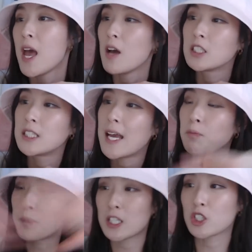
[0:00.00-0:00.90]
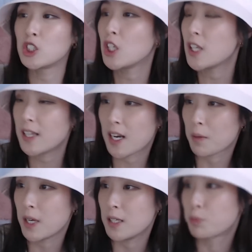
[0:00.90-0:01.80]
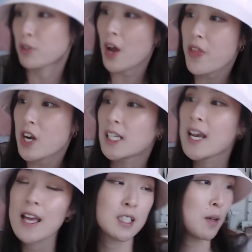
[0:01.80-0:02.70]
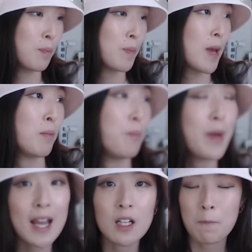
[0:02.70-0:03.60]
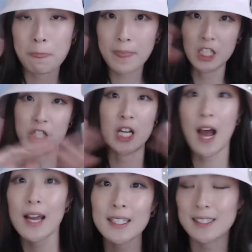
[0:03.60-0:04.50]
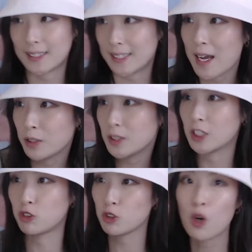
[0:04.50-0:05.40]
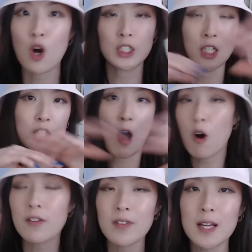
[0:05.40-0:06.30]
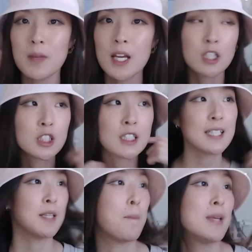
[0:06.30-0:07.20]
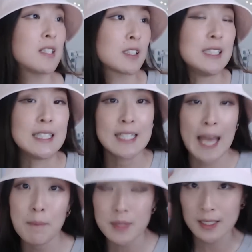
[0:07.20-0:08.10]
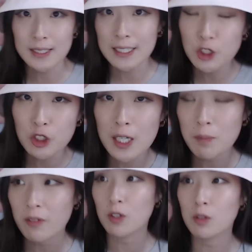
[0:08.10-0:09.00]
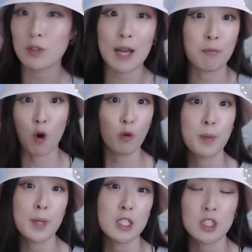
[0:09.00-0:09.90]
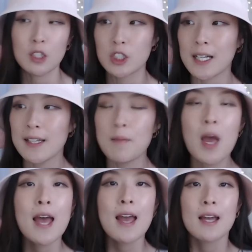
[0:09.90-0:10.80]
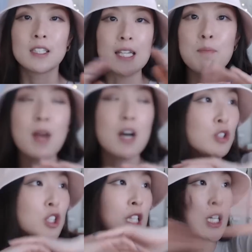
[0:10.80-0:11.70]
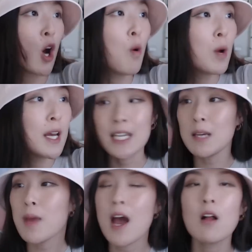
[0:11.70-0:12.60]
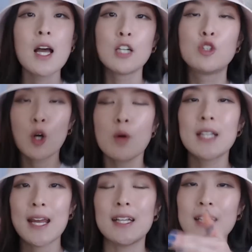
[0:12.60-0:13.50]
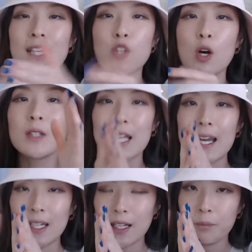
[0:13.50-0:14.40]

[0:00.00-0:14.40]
send pictures to their his brother to baby baek to chani to sehun to suho to all of them send it to minseok's dms in his instagram even though i hope he's still checking them email D.O. email Jongdaeddy the Jongdaeddy